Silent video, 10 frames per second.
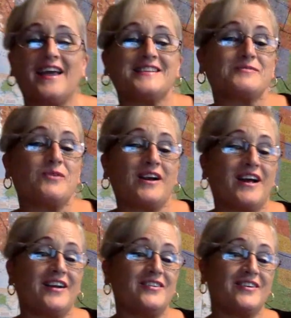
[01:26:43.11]
it's
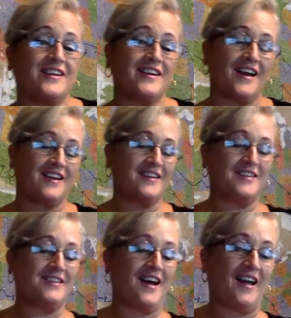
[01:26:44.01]

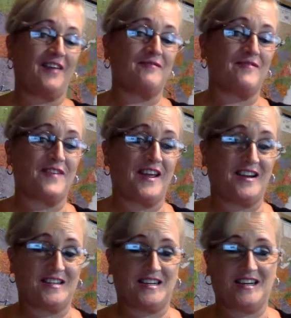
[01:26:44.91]
199
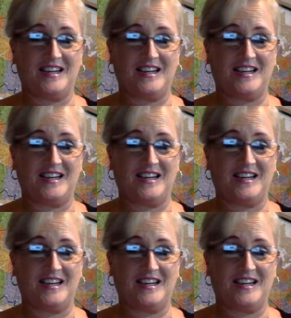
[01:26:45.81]
feet?